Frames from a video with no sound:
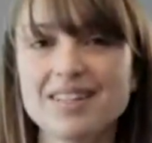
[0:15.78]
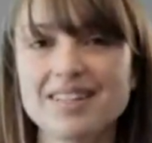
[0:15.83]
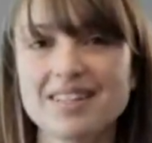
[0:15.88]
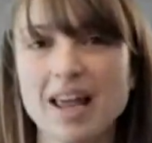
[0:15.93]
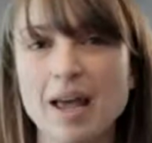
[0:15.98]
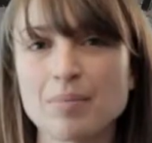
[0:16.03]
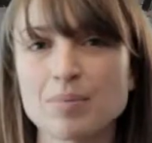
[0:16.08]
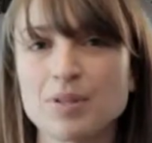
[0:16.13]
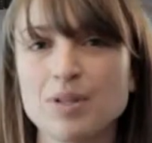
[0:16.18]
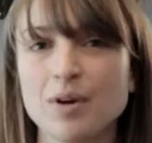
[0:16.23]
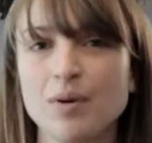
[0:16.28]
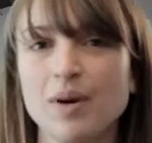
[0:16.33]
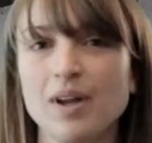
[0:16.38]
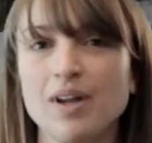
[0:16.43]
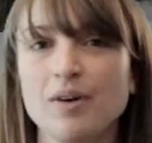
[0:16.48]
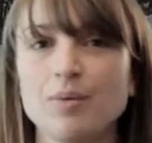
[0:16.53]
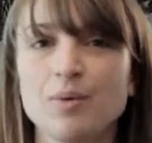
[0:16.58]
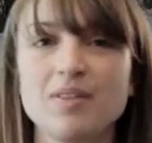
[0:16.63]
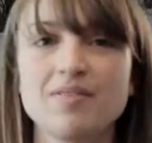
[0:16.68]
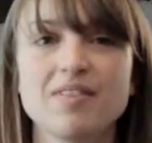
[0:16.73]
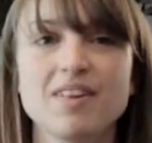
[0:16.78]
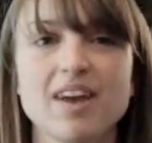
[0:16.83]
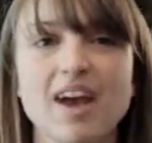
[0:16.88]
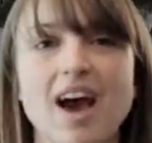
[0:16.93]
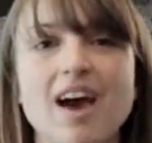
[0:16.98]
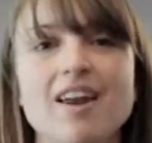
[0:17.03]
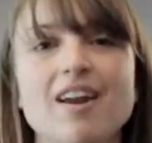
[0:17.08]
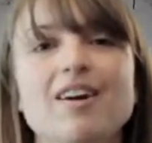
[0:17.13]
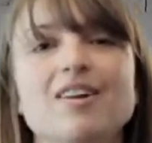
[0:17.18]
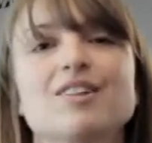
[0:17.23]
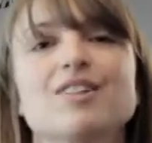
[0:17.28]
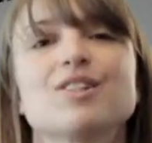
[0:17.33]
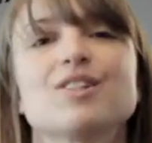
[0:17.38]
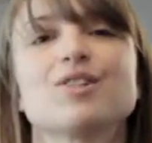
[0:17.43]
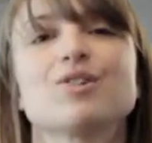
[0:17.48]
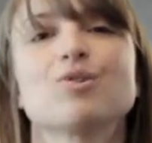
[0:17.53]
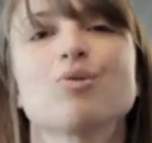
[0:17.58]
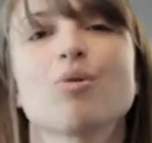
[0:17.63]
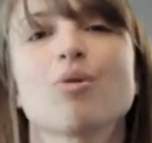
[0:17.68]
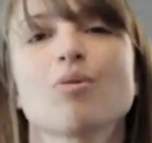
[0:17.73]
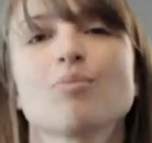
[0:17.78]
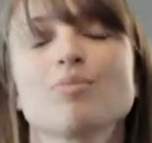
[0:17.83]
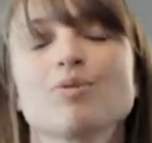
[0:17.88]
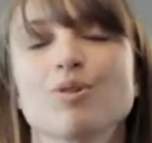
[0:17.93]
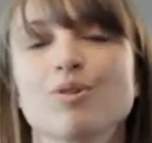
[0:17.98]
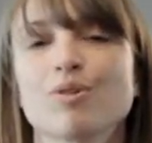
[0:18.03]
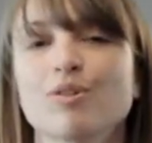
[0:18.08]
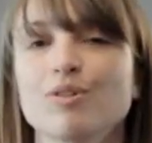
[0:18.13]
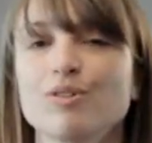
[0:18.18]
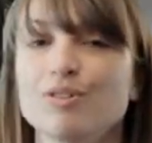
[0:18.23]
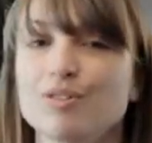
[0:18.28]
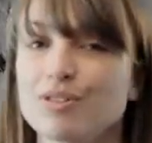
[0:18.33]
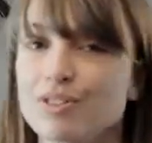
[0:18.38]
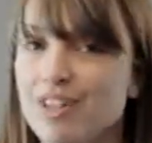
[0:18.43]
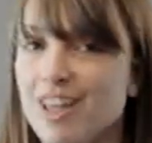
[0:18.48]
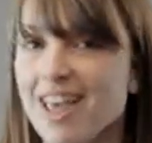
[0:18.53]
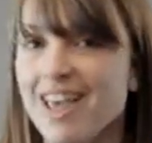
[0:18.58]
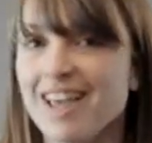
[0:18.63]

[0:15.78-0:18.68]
it stopped snowing, we've got our storm totals.